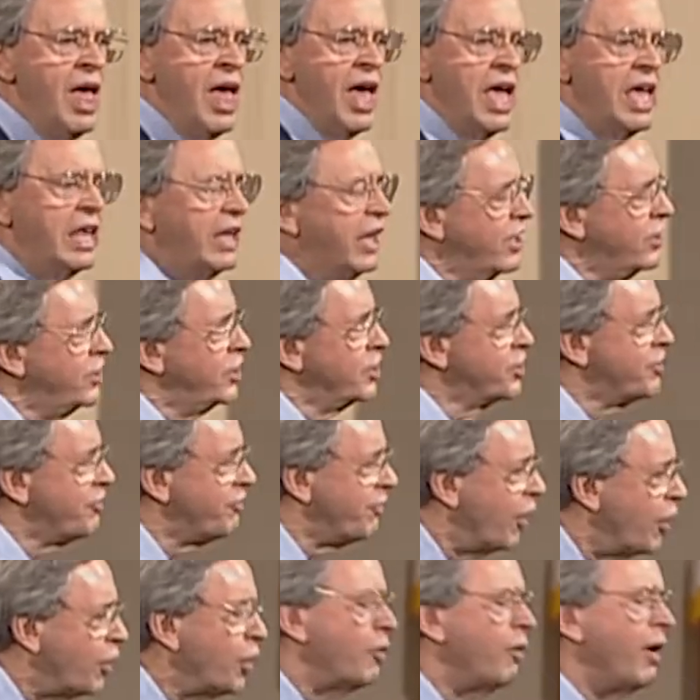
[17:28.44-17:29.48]
He didn't just
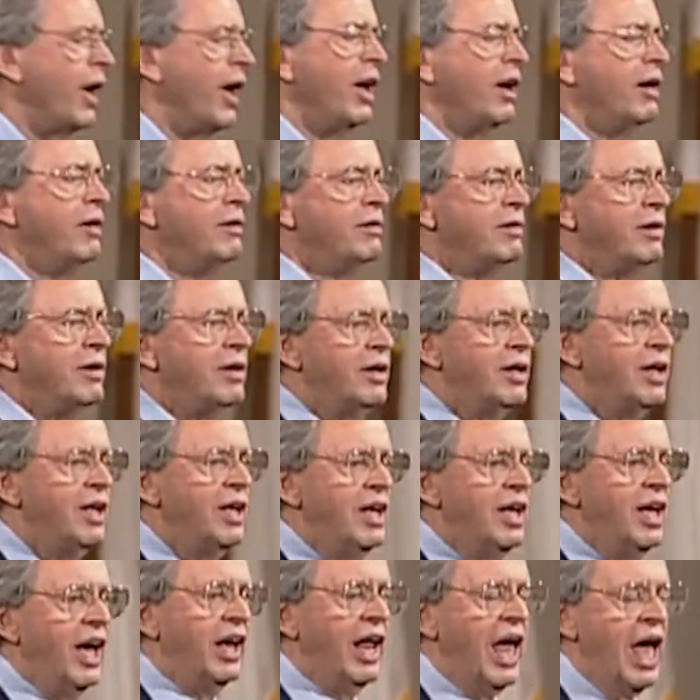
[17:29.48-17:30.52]
float around
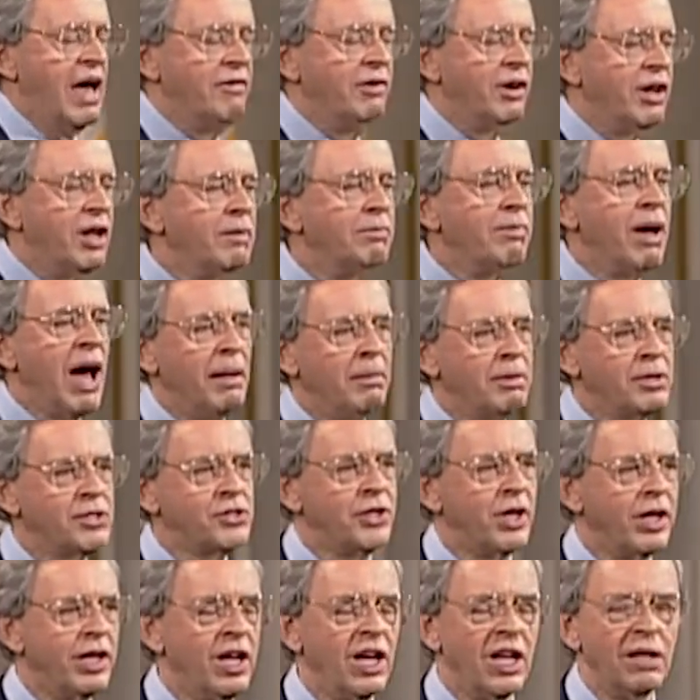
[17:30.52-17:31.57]
and have a little Bible
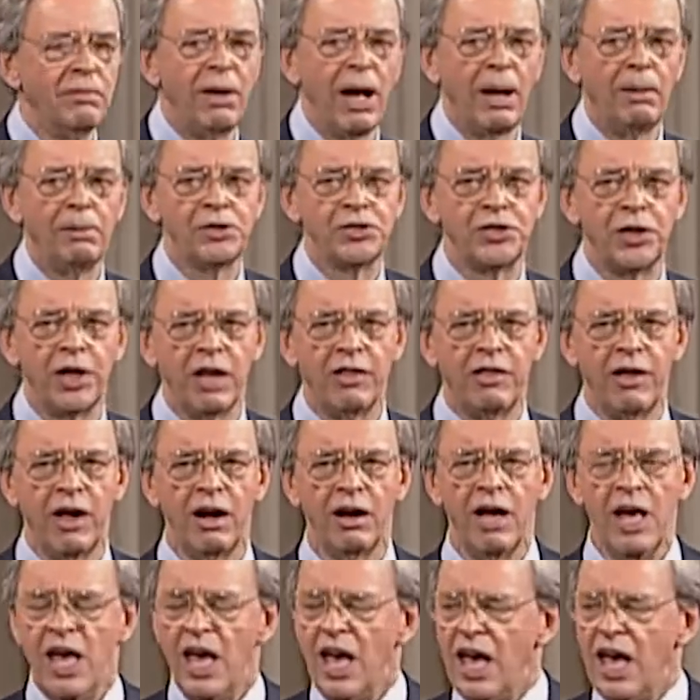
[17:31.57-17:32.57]
study here, a little Bible study there.